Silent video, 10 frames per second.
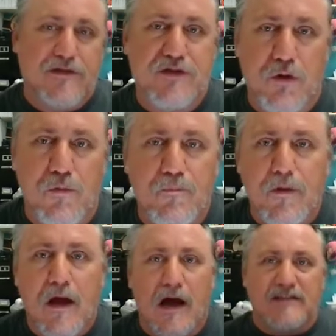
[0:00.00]
So
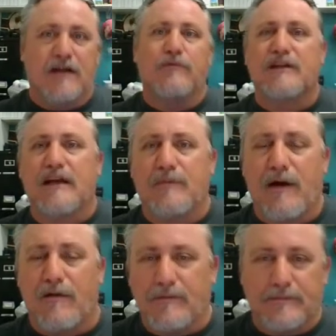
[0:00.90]
I was able to get
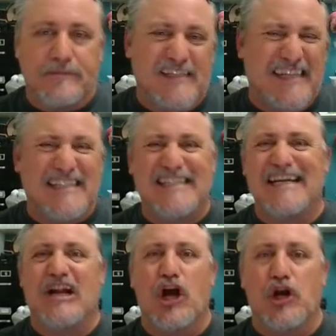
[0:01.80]
about
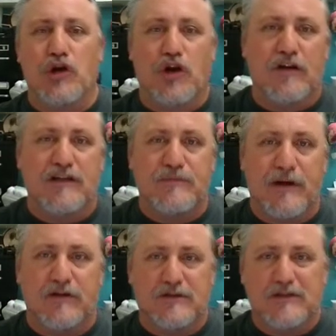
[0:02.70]
1,600 courage
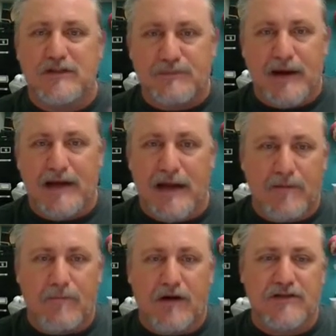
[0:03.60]
medals just paying
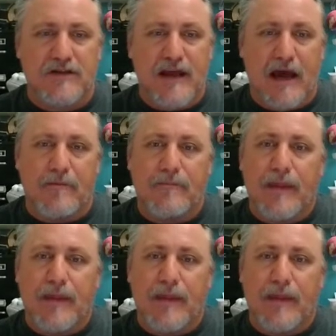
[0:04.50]
$9 on that.